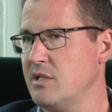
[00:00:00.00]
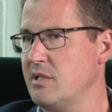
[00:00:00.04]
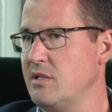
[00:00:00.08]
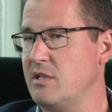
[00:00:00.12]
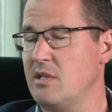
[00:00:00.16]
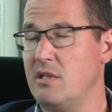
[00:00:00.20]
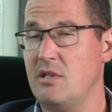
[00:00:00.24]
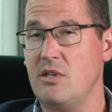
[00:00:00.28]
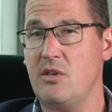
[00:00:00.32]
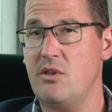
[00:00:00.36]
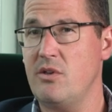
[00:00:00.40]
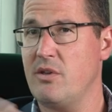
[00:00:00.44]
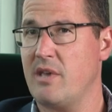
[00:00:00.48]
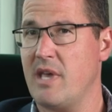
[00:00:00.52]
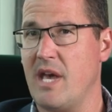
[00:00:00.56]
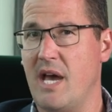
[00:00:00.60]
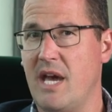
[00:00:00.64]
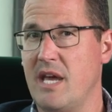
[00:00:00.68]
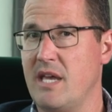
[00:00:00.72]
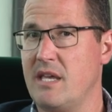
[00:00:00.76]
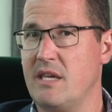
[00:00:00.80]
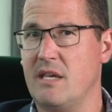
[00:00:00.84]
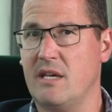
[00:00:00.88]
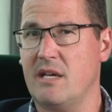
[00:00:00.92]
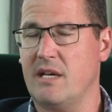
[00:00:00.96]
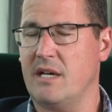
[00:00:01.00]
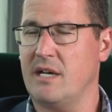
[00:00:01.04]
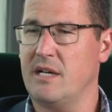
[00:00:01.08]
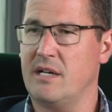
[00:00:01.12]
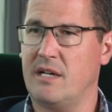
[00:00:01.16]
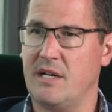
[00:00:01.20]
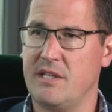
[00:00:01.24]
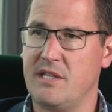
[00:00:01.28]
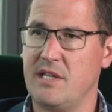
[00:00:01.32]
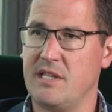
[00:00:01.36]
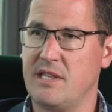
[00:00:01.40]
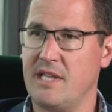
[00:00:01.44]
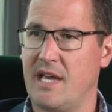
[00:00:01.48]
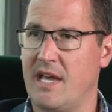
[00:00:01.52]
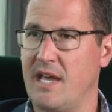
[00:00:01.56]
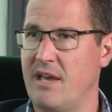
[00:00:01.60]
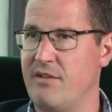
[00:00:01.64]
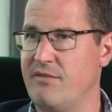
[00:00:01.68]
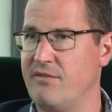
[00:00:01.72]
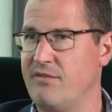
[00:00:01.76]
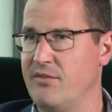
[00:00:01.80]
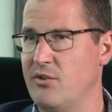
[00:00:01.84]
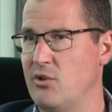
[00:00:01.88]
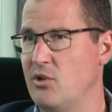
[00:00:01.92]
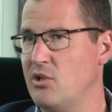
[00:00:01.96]
In, in the UK, uh, I think they
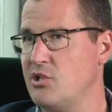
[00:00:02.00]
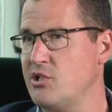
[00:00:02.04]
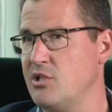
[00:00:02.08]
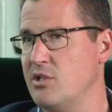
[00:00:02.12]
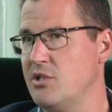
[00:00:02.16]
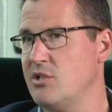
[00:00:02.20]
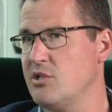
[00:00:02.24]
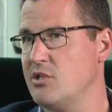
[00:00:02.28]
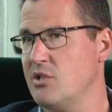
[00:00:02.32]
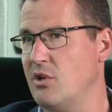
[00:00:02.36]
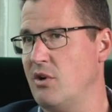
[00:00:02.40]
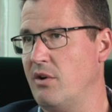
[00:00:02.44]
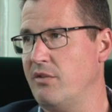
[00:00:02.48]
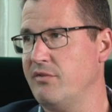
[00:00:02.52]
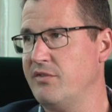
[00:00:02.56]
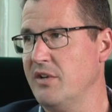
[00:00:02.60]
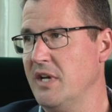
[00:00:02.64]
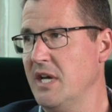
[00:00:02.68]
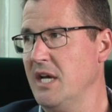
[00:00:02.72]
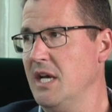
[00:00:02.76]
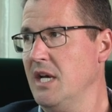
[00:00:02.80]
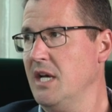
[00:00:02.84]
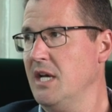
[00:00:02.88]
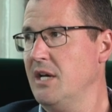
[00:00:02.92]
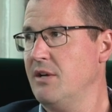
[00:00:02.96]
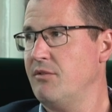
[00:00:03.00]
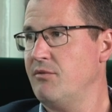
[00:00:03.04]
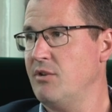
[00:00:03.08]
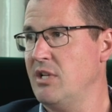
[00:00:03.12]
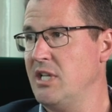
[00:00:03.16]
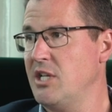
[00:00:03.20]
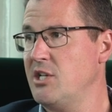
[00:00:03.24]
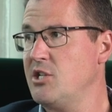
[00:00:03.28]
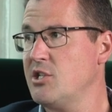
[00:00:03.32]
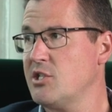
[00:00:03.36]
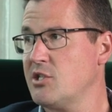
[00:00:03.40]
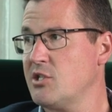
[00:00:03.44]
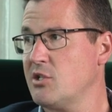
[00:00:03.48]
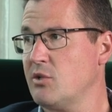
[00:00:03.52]
have versions of religious